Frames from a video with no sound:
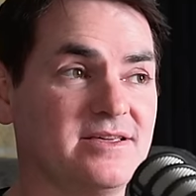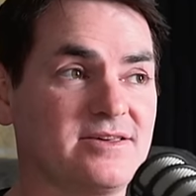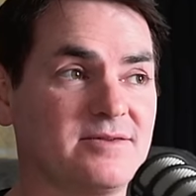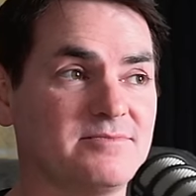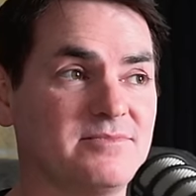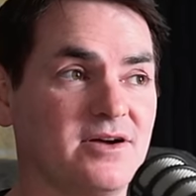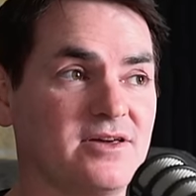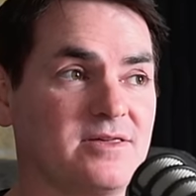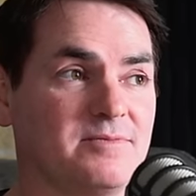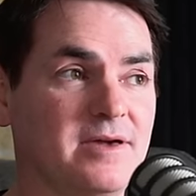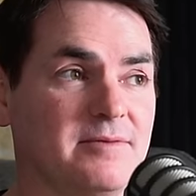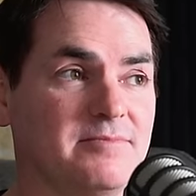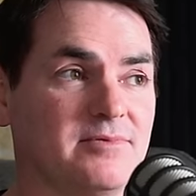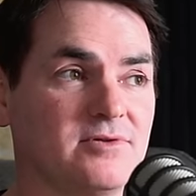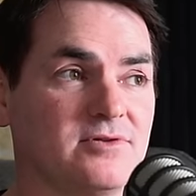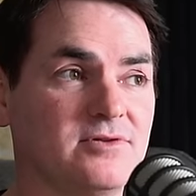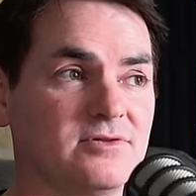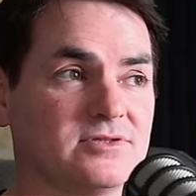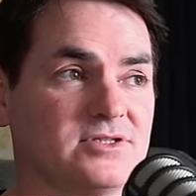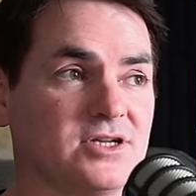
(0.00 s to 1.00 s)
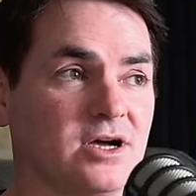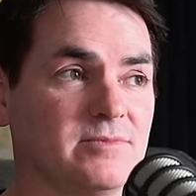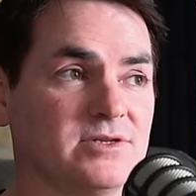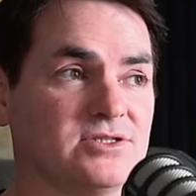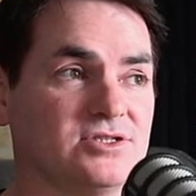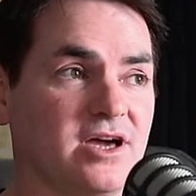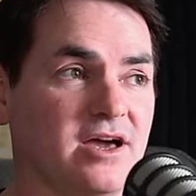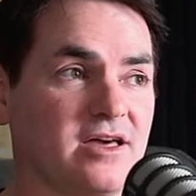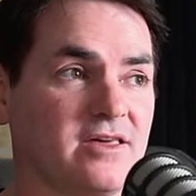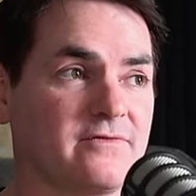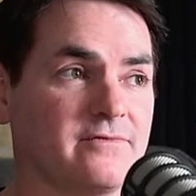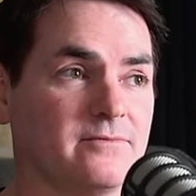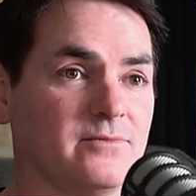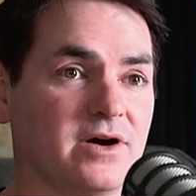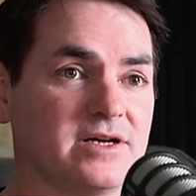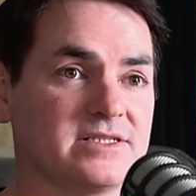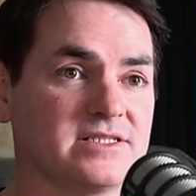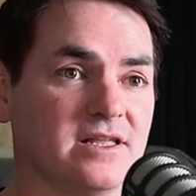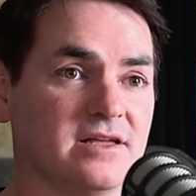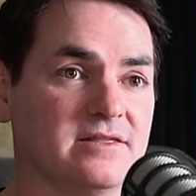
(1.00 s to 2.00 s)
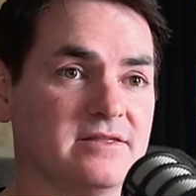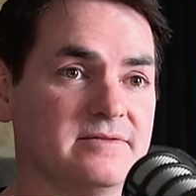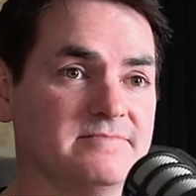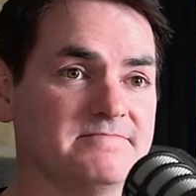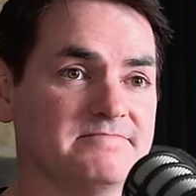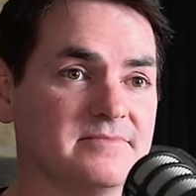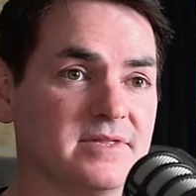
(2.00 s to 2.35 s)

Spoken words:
some nice people called Tom and Jess from West London.